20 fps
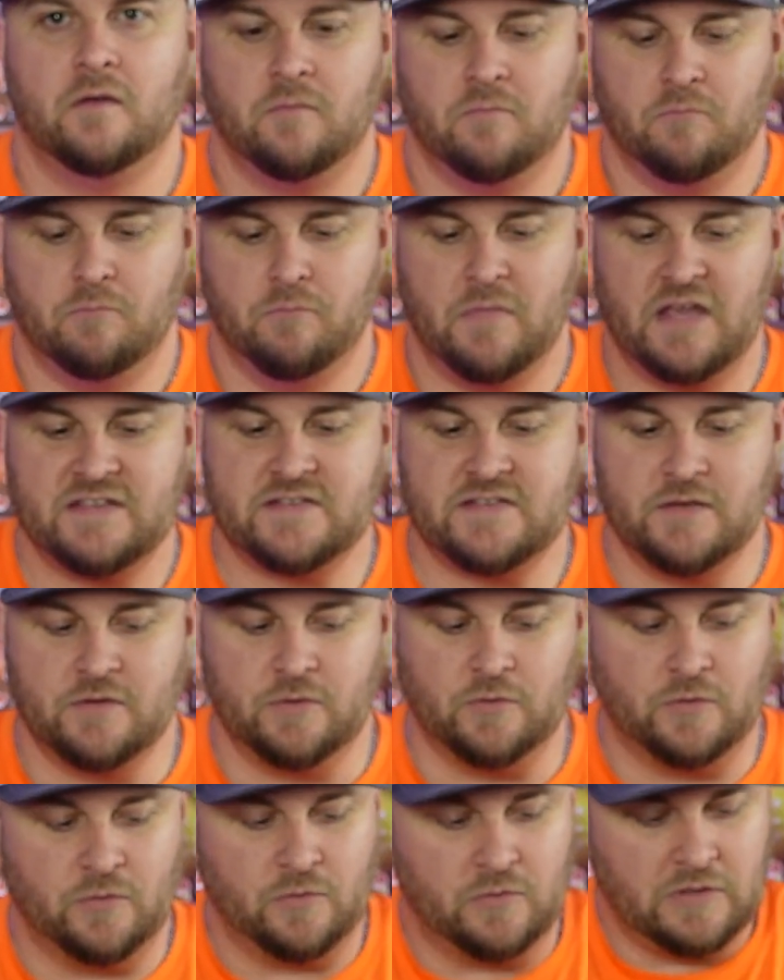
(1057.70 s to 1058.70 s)

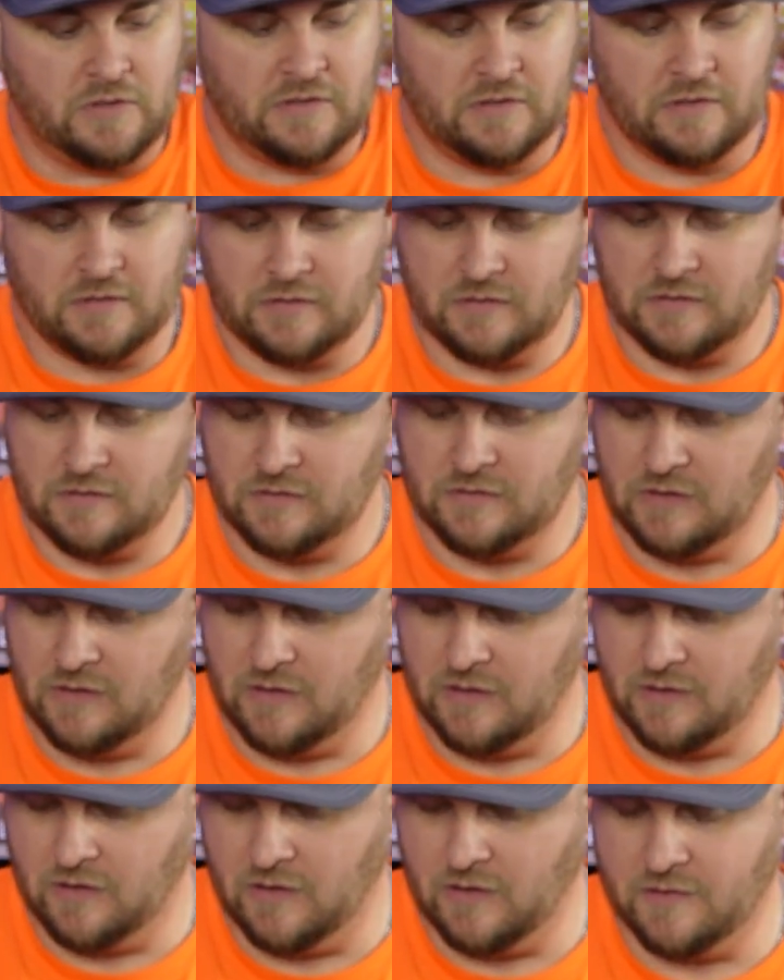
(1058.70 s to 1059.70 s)
Mezzo.
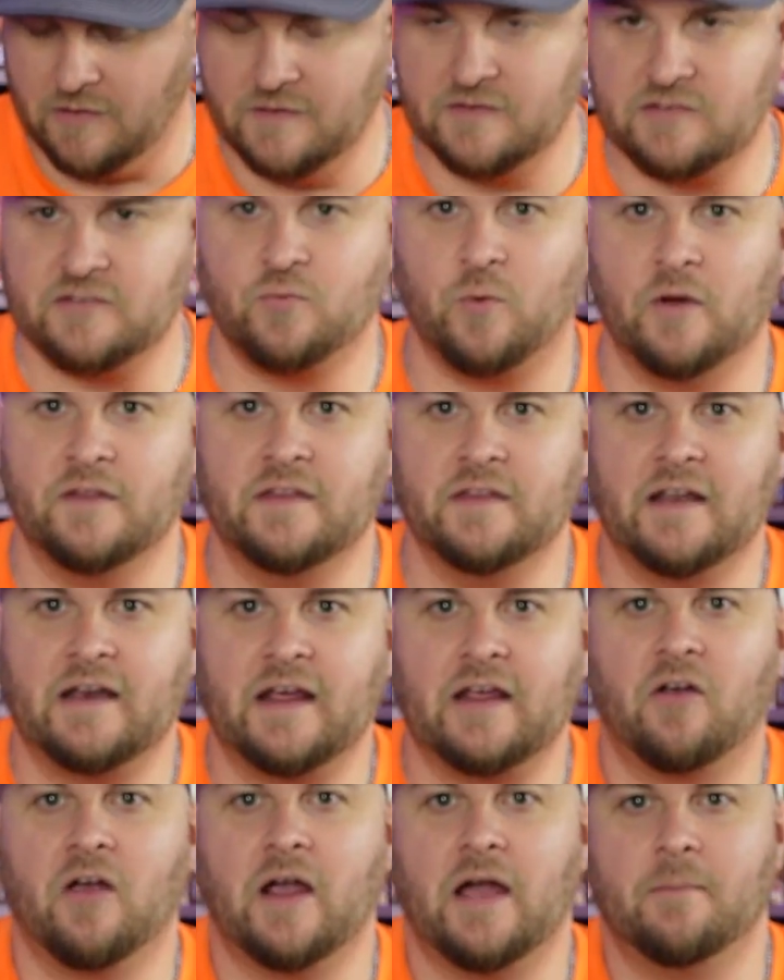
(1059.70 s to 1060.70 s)
This is one that I
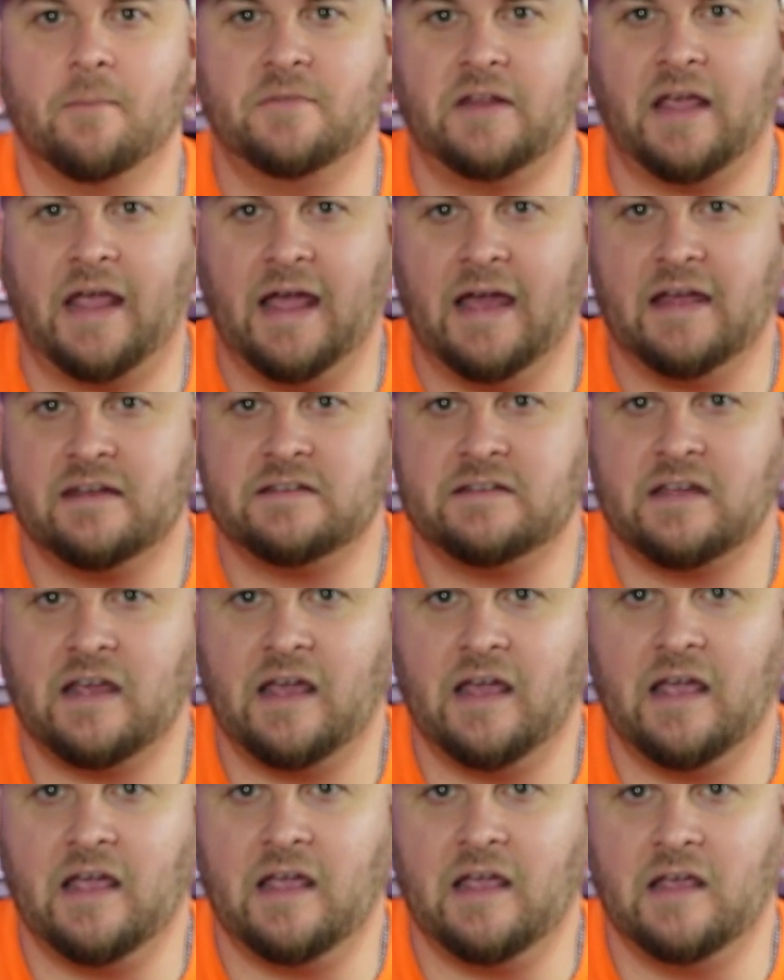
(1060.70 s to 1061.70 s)
grabbed at
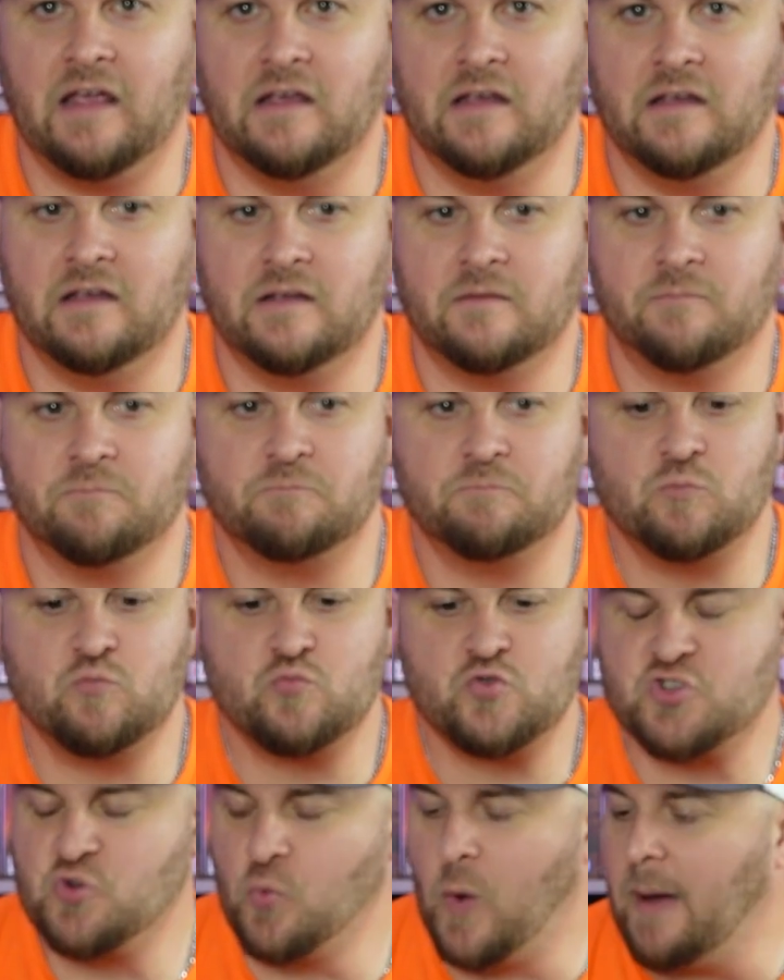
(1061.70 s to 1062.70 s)
a
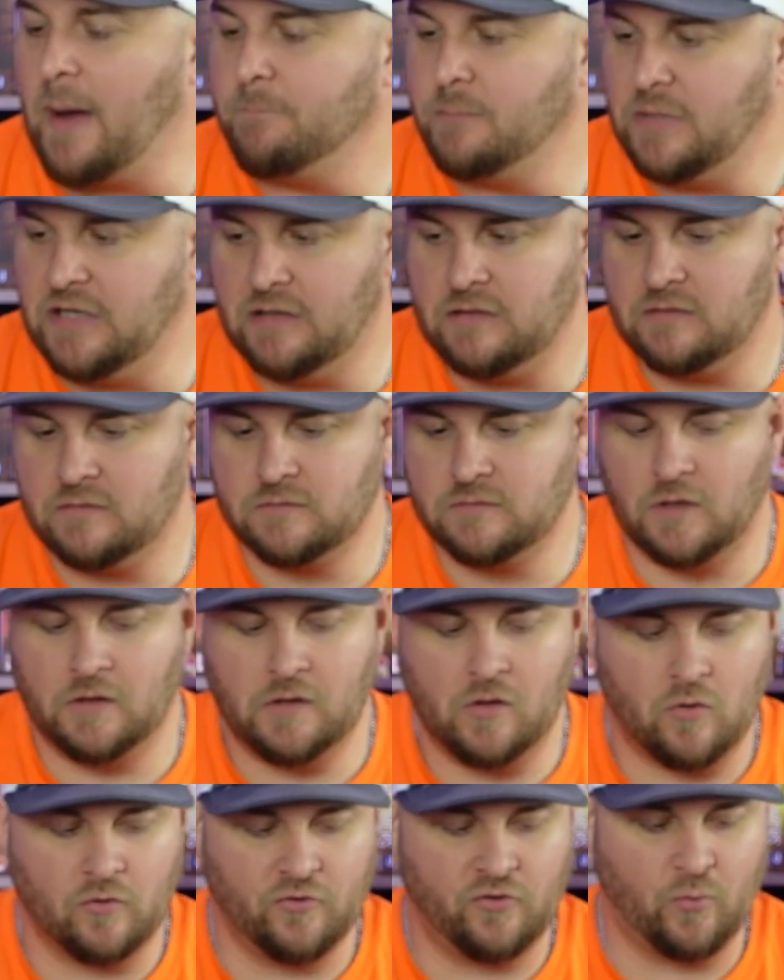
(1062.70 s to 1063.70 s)
swap meet, a
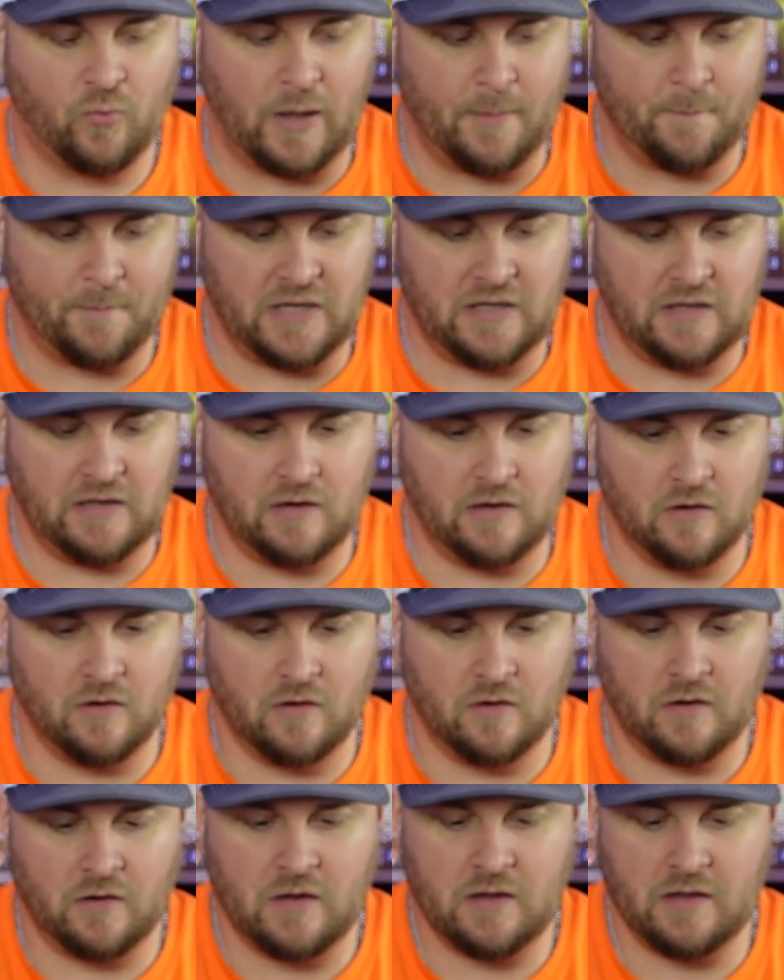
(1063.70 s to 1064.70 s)
local swap meet
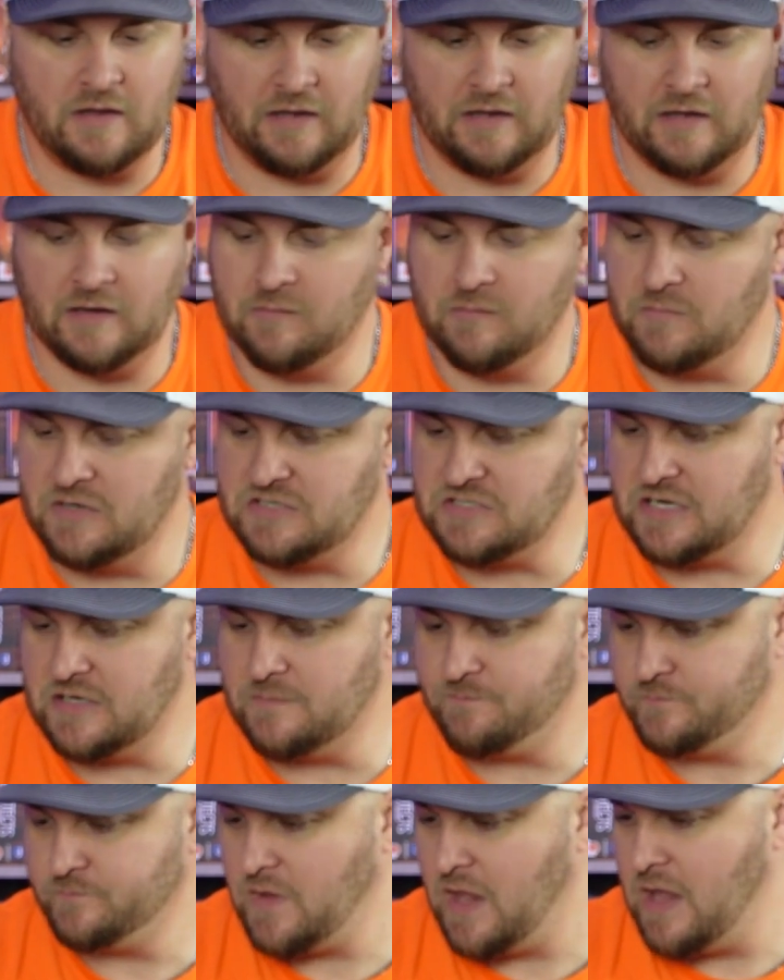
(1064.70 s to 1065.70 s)
here in Michigan,